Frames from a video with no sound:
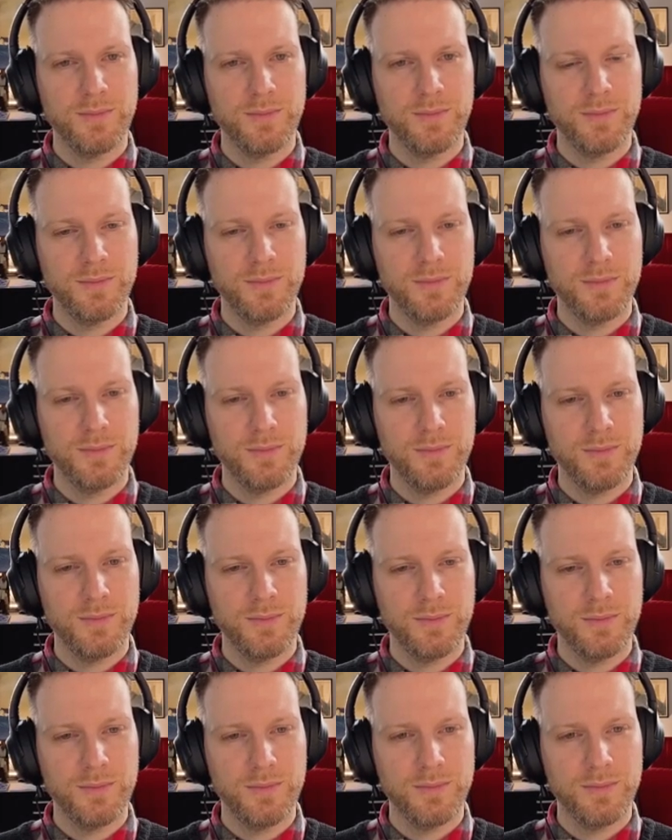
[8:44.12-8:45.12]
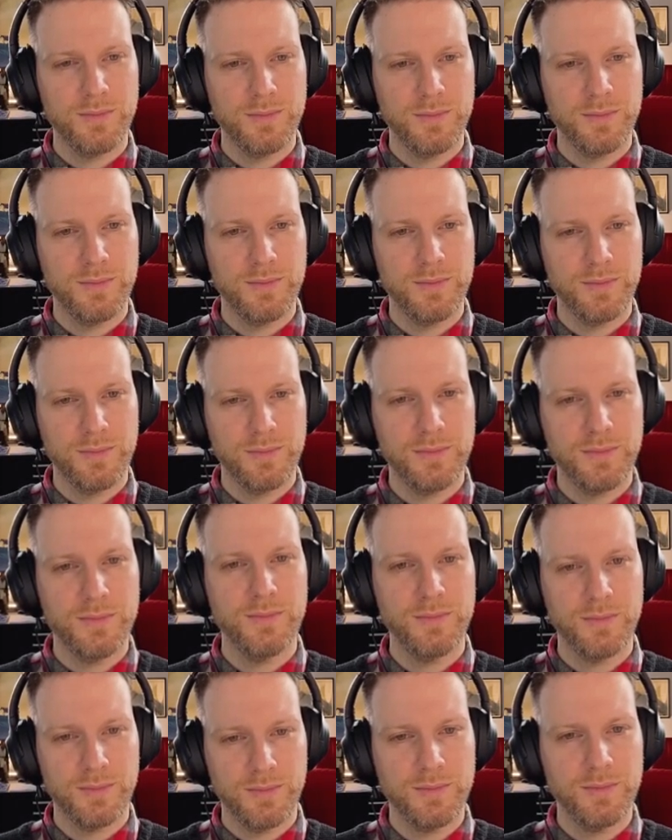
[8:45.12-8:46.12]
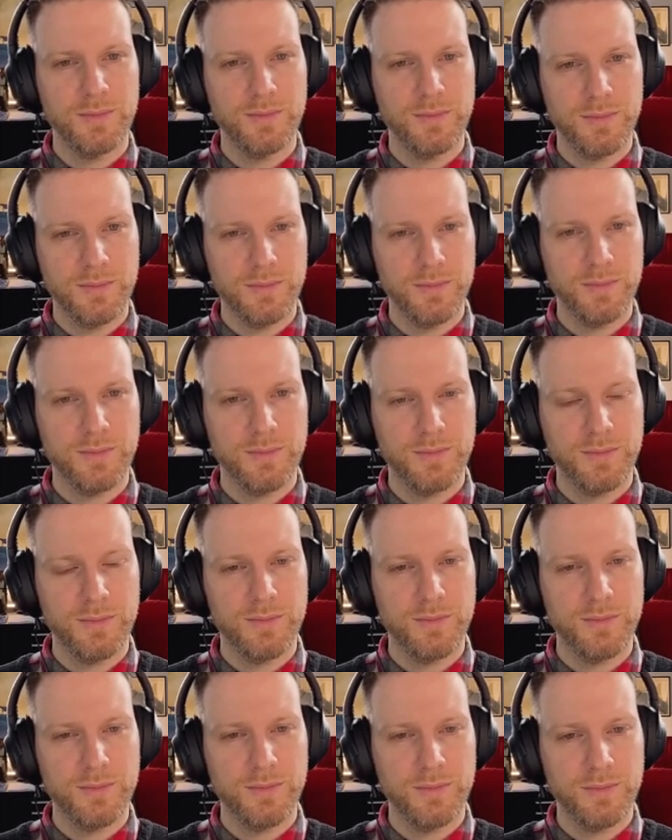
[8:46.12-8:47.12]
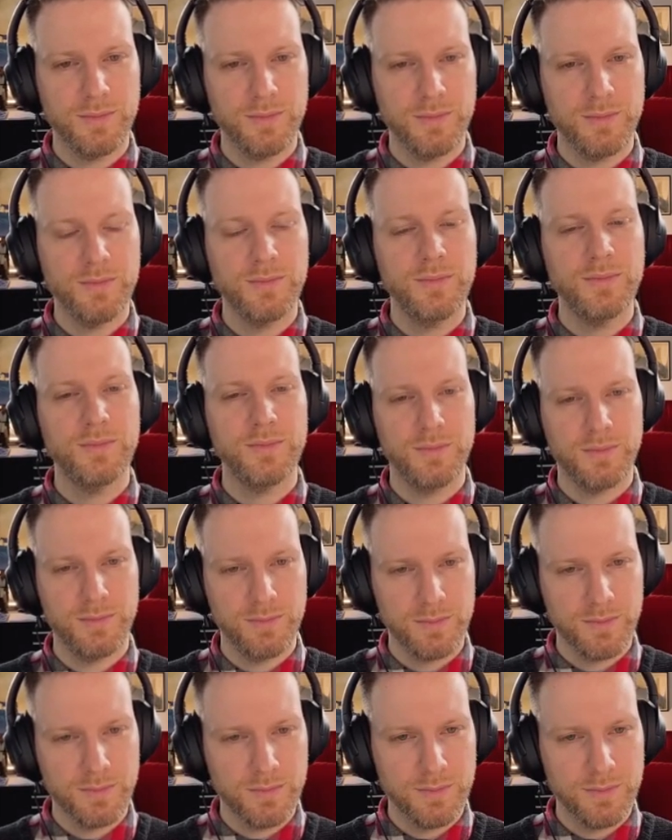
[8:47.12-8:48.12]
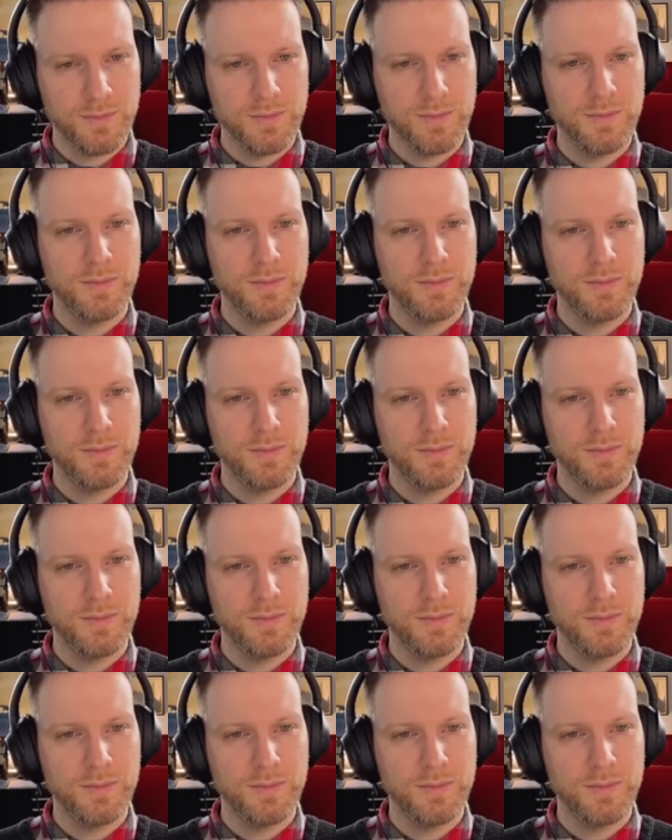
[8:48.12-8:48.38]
No words are spoken by the person on screen.